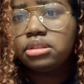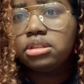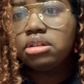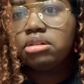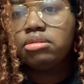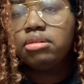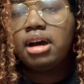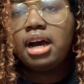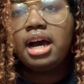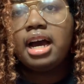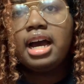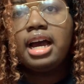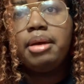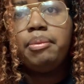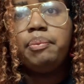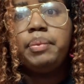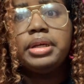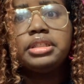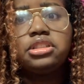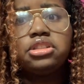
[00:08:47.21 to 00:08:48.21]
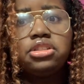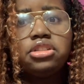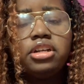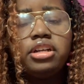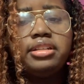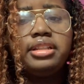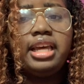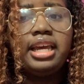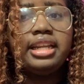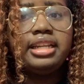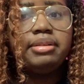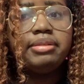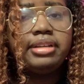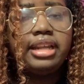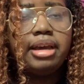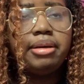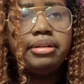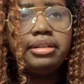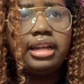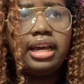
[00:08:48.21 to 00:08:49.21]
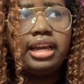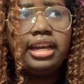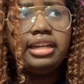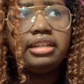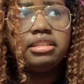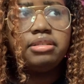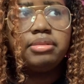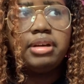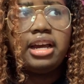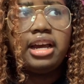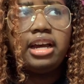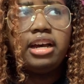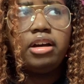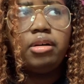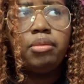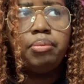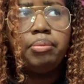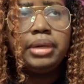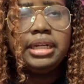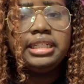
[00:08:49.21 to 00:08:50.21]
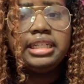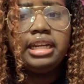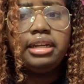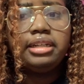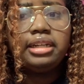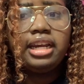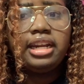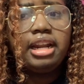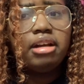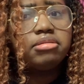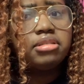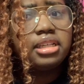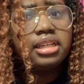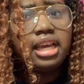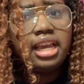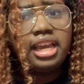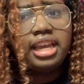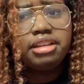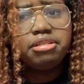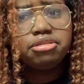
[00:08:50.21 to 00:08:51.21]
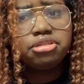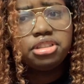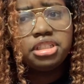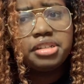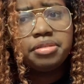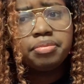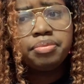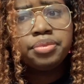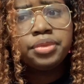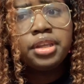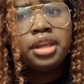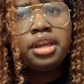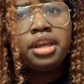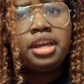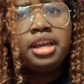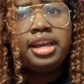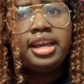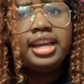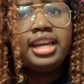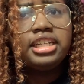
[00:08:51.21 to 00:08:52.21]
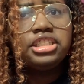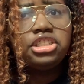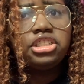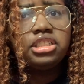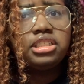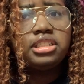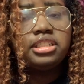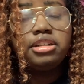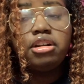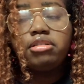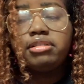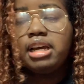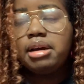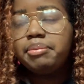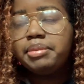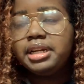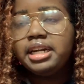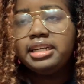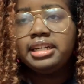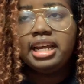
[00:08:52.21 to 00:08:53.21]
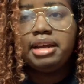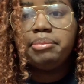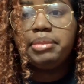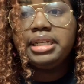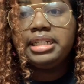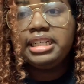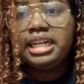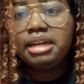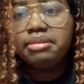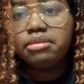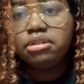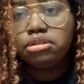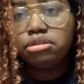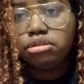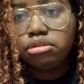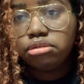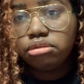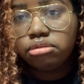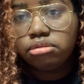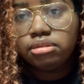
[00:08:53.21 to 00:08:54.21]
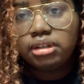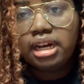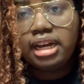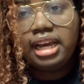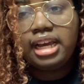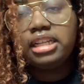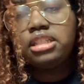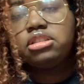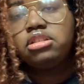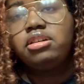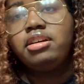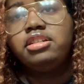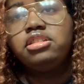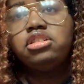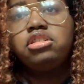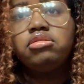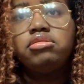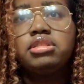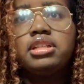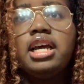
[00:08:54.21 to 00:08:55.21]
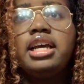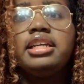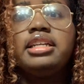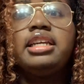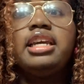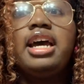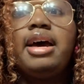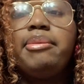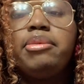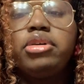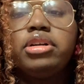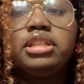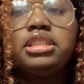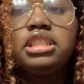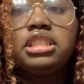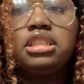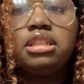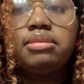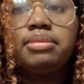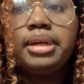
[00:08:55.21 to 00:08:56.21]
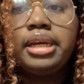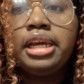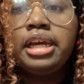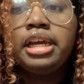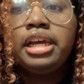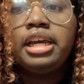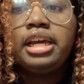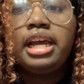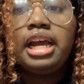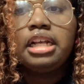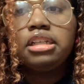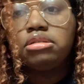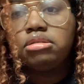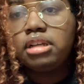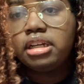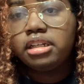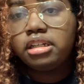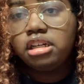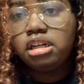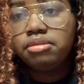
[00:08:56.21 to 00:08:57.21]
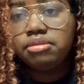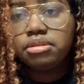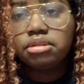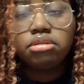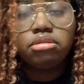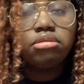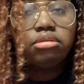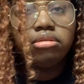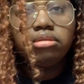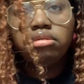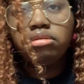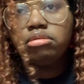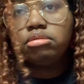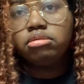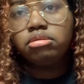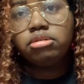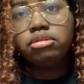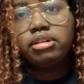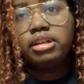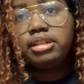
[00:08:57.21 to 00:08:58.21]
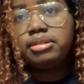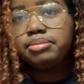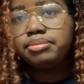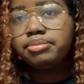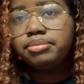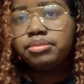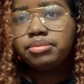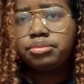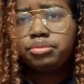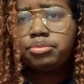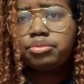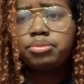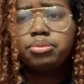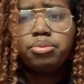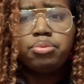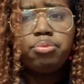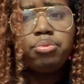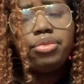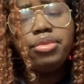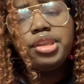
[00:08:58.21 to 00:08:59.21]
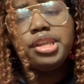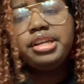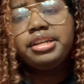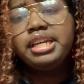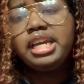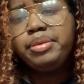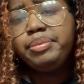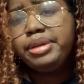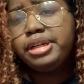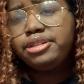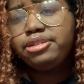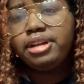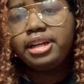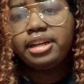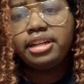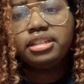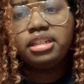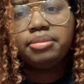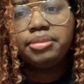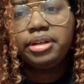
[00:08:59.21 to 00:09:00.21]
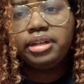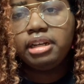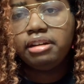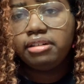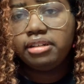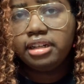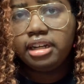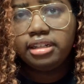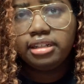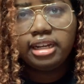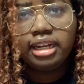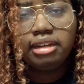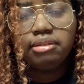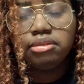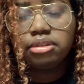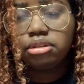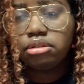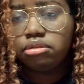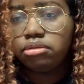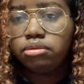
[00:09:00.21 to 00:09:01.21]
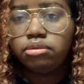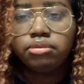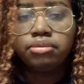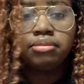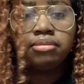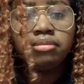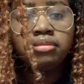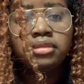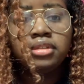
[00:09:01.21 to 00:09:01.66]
So I messaged her that night, Monday night. I was like, hey, you ship? And she said, no, not Monday night, Monday afternoon. I asked her, and she was like, yeah, I'm going to ship as soon as I get off of school. Cool, great. Gave me a tracking number later that night. It was cool.